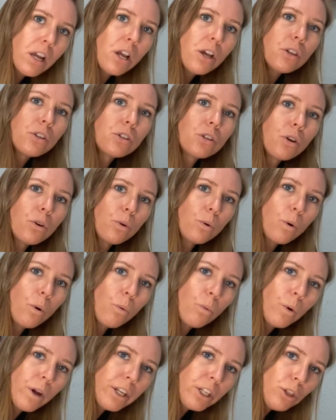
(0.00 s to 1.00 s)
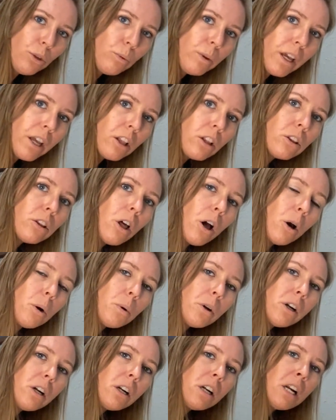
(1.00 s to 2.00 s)
So when you get
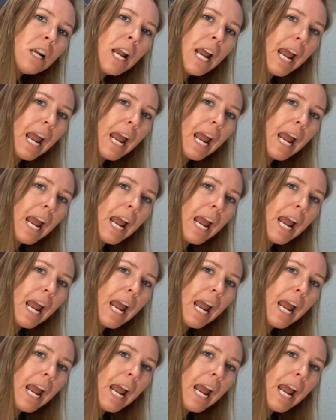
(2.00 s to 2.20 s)
lower